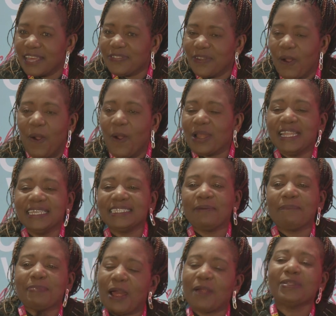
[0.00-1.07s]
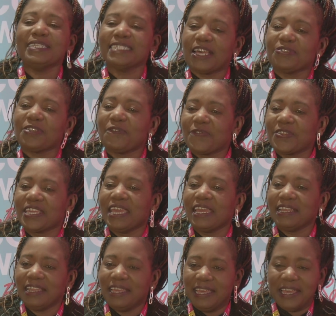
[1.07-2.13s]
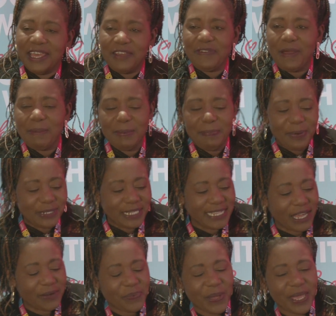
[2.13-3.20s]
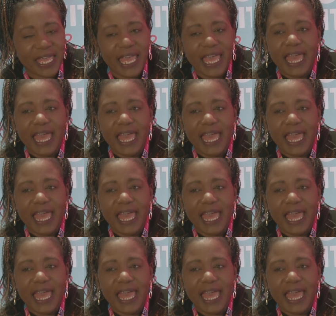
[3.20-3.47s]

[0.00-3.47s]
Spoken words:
only proudly South African, if I may put it that way.